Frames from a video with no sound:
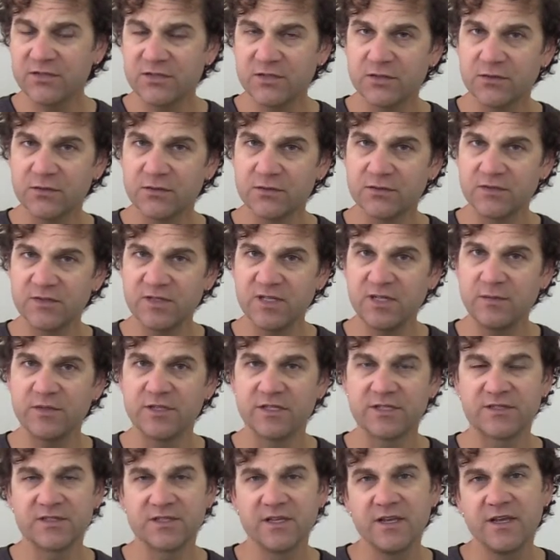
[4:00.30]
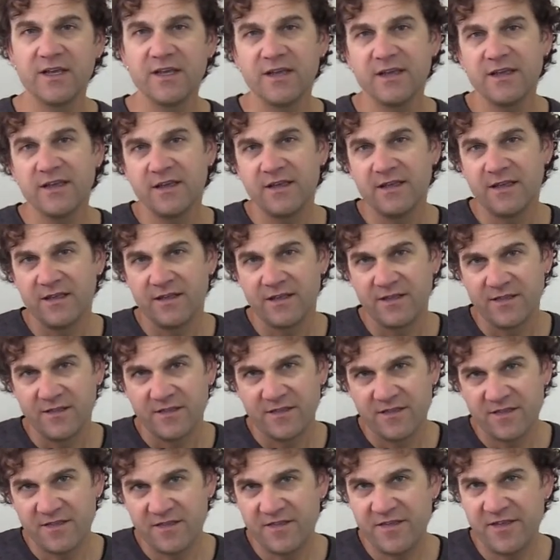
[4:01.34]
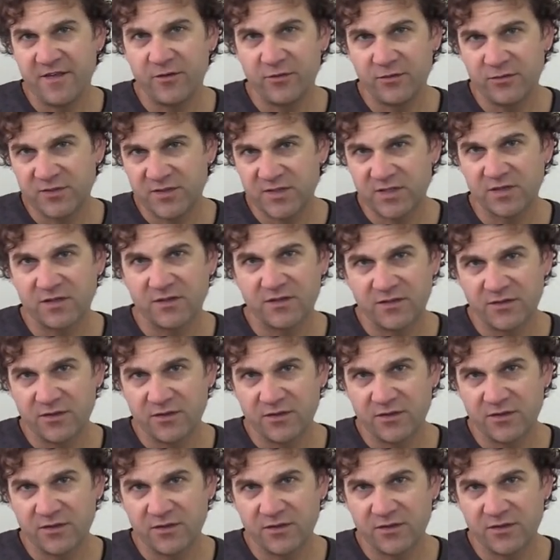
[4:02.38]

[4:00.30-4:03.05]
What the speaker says: so seamless, those